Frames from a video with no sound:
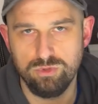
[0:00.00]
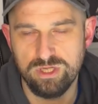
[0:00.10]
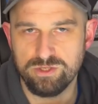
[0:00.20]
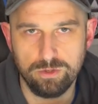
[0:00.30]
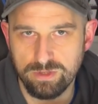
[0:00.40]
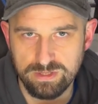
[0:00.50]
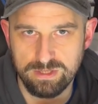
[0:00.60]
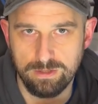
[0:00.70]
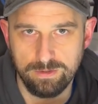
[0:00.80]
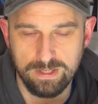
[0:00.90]
not going to
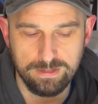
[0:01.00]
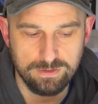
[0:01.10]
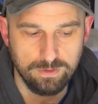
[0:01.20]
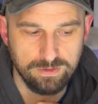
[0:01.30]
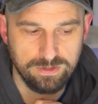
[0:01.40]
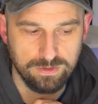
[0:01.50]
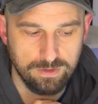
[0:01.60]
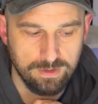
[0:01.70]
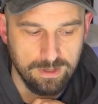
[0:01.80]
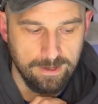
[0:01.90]
sell. Okay,
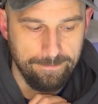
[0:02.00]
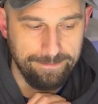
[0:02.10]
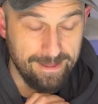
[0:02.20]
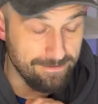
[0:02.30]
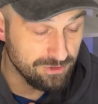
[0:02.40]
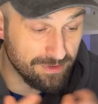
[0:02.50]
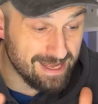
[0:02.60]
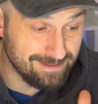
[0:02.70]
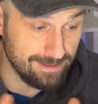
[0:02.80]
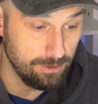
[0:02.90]
so
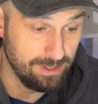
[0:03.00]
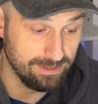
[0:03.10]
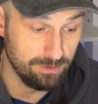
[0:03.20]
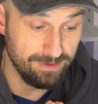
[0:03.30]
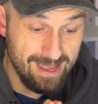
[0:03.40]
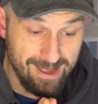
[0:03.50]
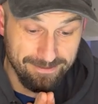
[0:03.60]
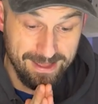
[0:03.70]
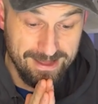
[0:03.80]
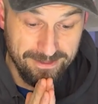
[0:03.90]
that's it. Okay, so
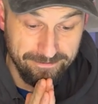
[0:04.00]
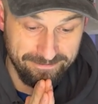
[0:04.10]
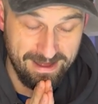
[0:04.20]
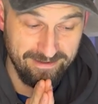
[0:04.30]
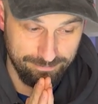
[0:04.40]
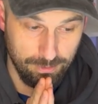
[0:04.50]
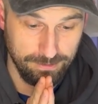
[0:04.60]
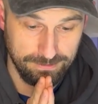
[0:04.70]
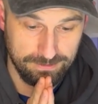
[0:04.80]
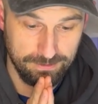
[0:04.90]
they are the 5
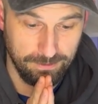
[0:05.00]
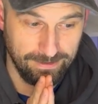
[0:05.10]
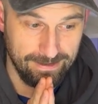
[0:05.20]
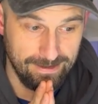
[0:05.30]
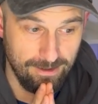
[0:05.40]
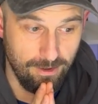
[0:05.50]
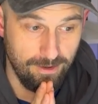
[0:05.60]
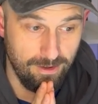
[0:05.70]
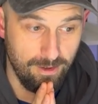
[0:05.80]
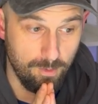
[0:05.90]
points. Okay,
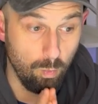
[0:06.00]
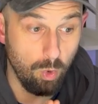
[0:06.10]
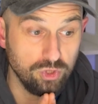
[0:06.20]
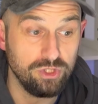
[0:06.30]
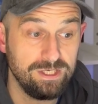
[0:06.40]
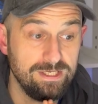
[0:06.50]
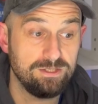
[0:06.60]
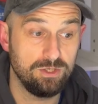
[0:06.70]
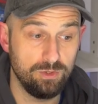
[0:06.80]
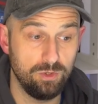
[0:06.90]
on what you need
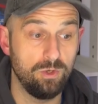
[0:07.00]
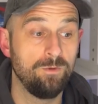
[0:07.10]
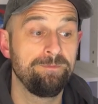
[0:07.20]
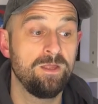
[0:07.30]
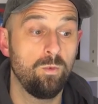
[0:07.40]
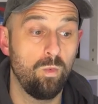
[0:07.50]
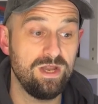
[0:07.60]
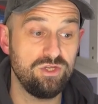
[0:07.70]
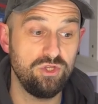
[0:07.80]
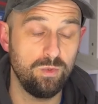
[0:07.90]
to know
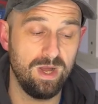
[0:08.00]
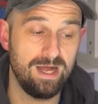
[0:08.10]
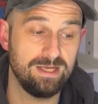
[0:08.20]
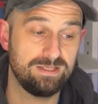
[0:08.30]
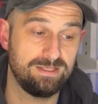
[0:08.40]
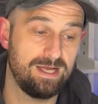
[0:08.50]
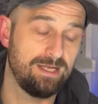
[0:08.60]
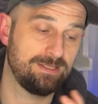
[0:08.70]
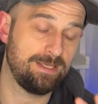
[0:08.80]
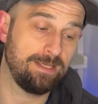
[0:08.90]
when you are
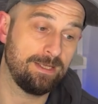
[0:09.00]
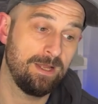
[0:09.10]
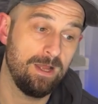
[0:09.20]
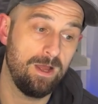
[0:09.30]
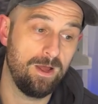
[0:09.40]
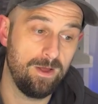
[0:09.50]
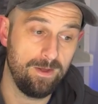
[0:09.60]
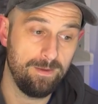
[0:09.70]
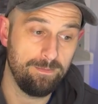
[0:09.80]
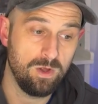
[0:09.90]
starting
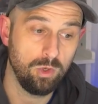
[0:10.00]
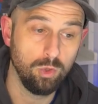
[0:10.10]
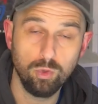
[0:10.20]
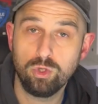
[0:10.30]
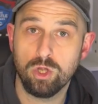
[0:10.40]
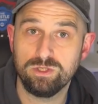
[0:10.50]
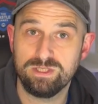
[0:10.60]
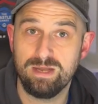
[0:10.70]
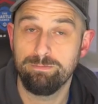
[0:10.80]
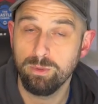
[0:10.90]
low
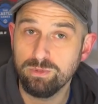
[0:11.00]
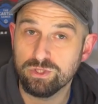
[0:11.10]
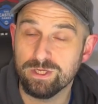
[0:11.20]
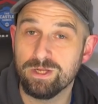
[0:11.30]
content publishing